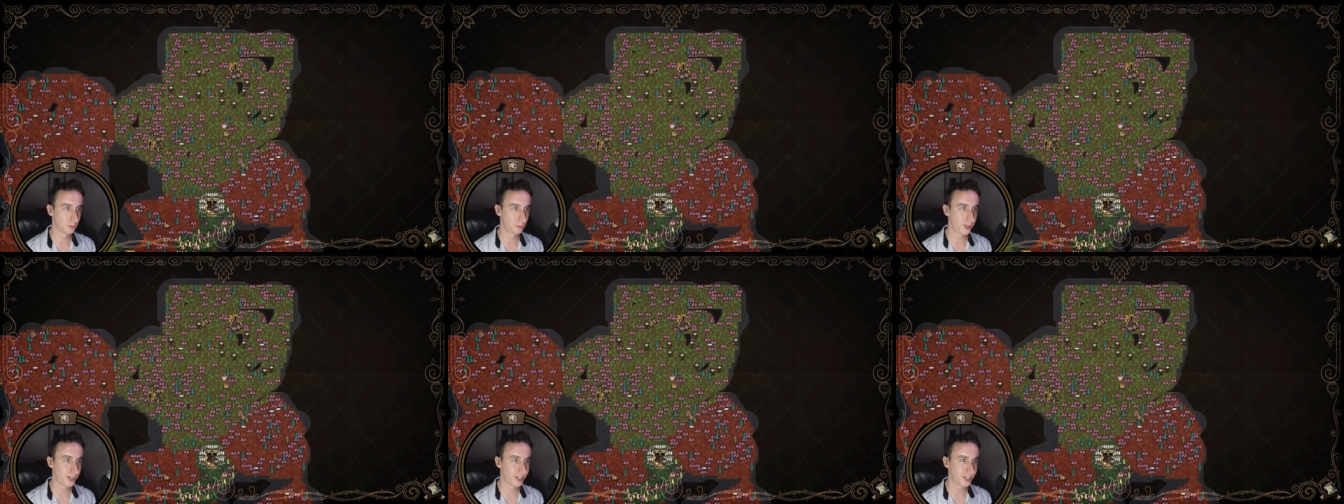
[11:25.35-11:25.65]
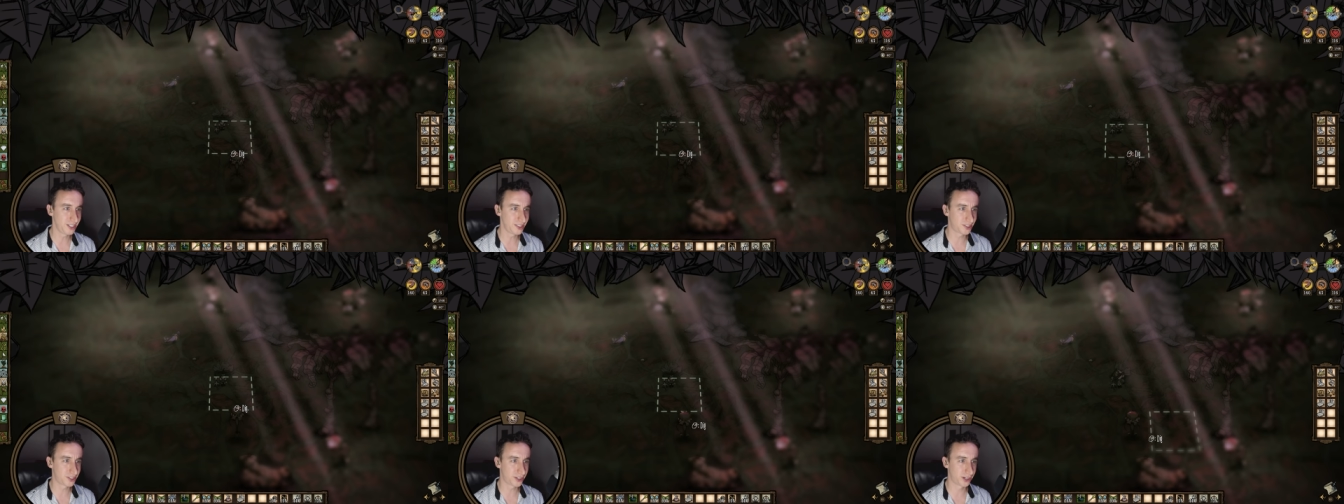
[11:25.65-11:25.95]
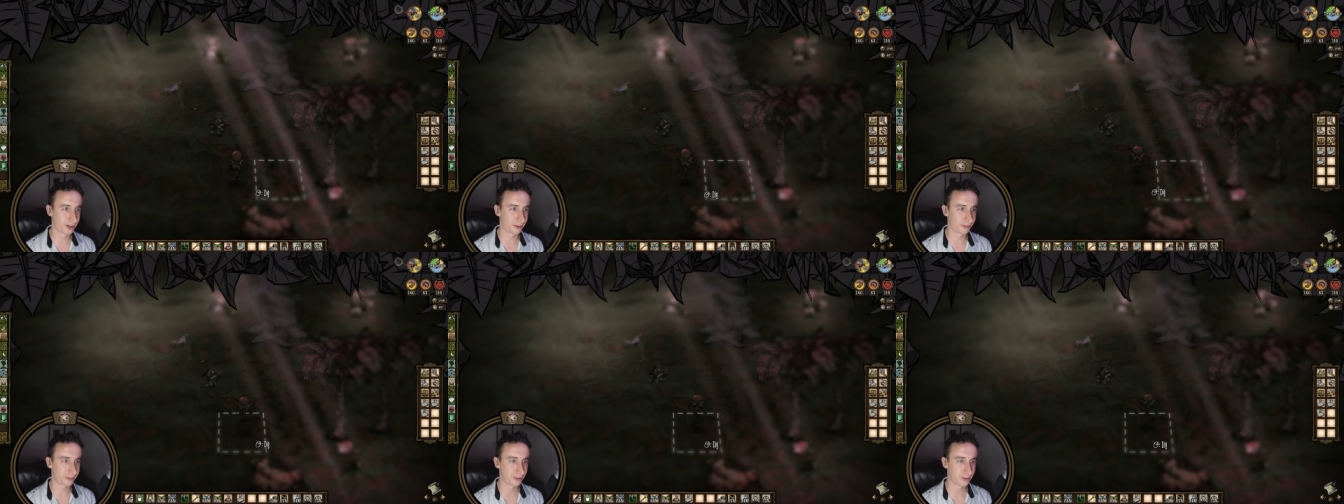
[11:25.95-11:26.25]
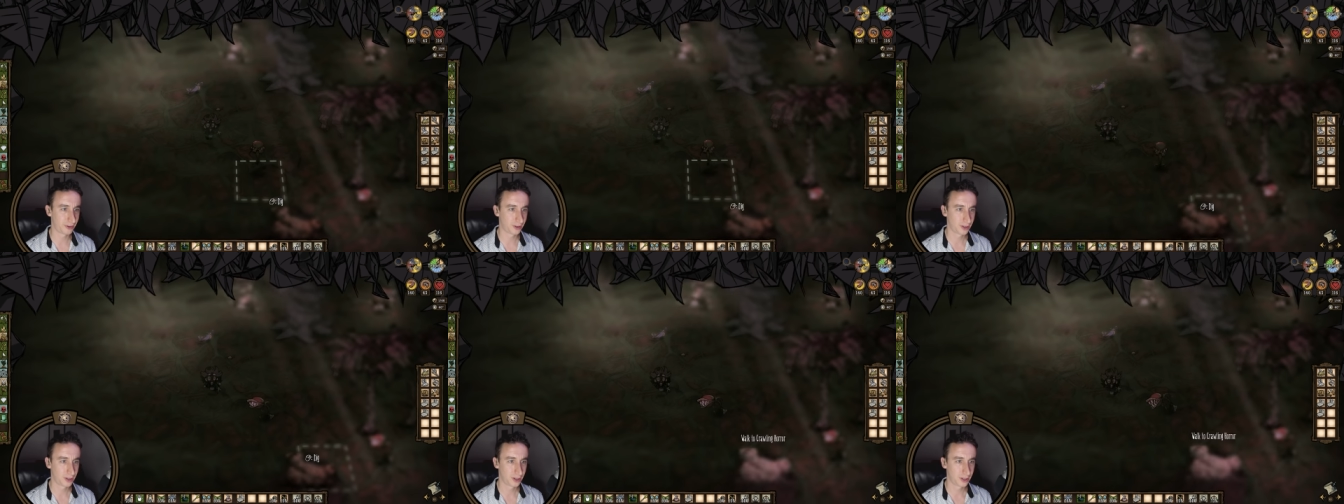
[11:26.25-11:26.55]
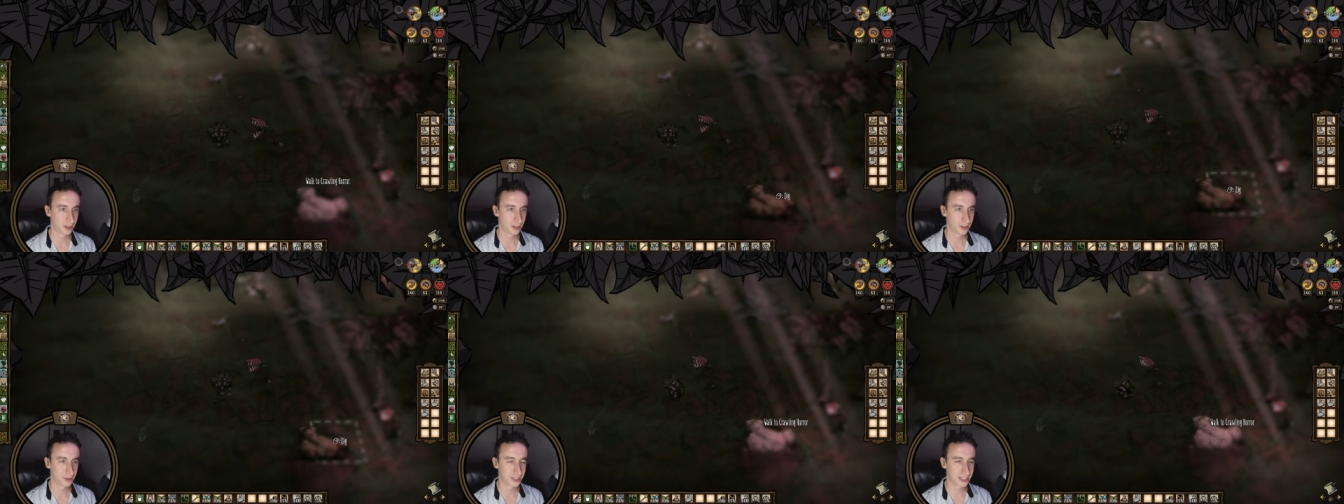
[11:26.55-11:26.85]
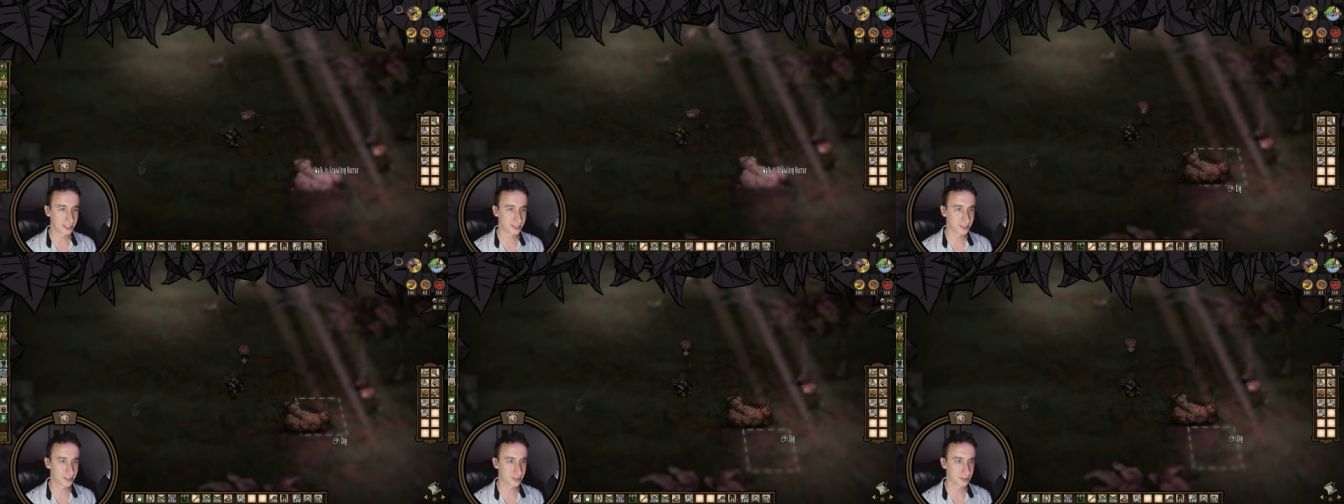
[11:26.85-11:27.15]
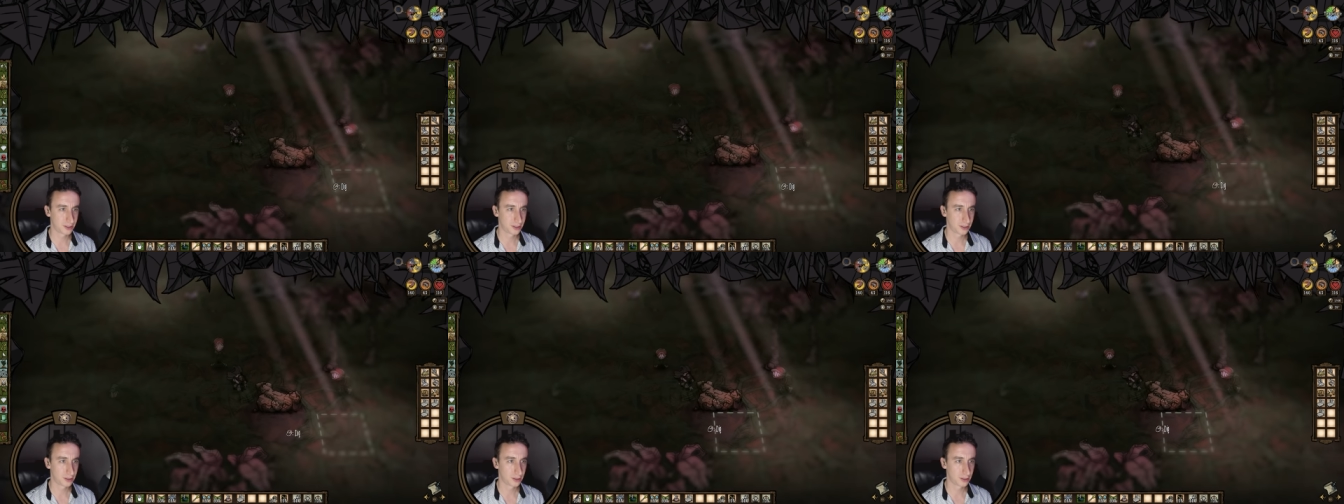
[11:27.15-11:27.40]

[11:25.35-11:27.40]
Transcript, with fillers: Wait, it is turf. That's...